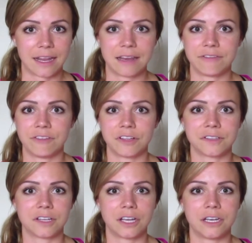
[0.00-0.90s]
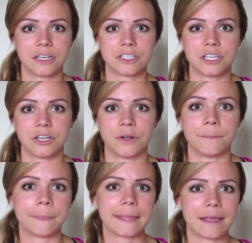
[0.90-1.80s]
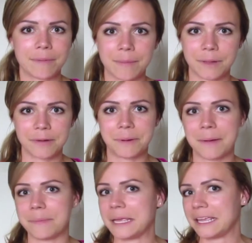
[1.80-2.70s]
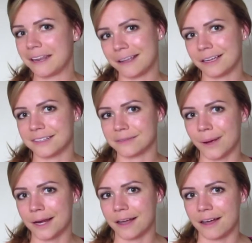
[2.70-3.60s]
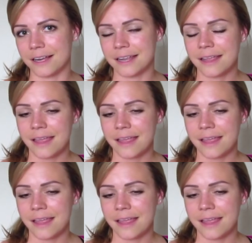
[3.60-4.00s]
It feels good to get my blood pumping, get a good sweat on,